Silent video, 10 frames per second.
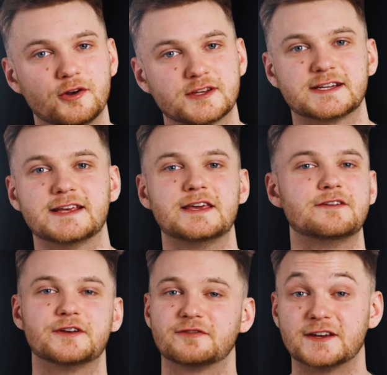honestly,
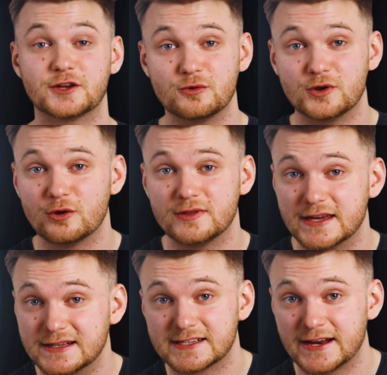even if they don't know
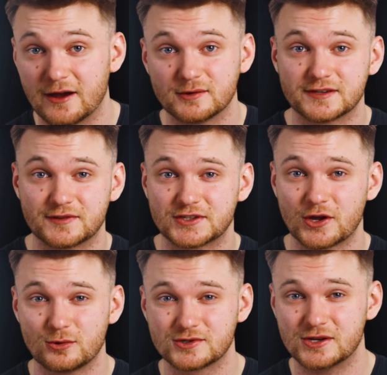the ins and outs of the
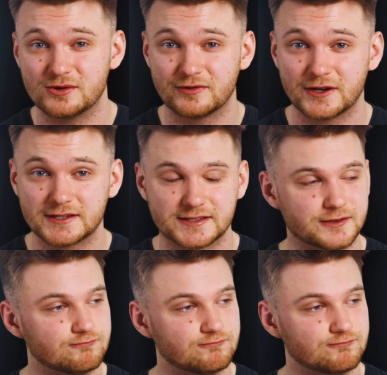Star Wars universe,